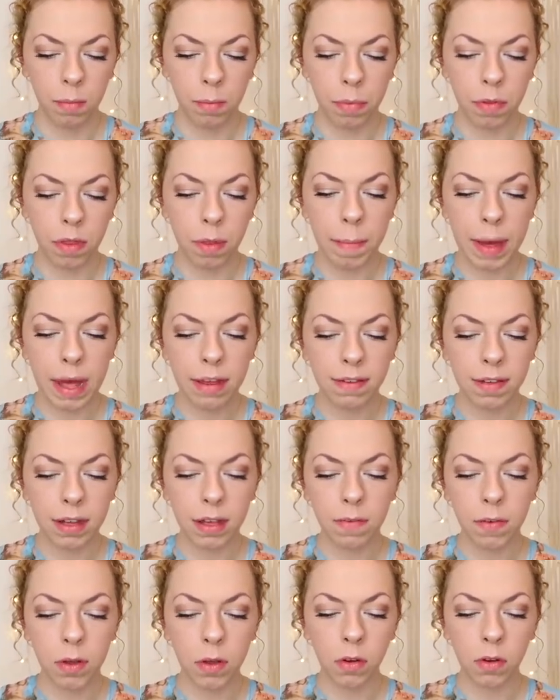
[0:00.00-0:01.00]
but the best
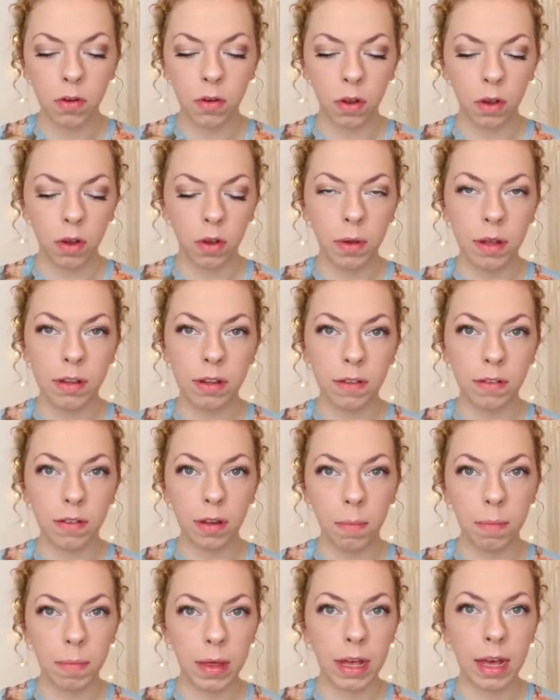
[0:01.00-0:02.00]
thing for you to do is if
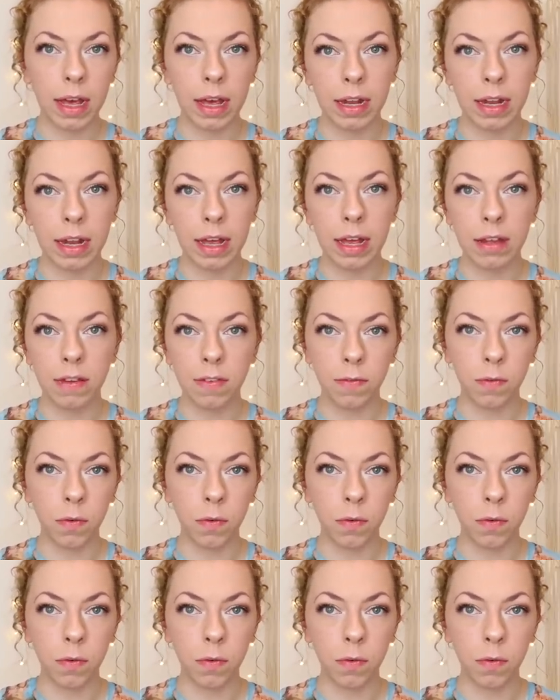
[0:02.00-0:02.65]
something is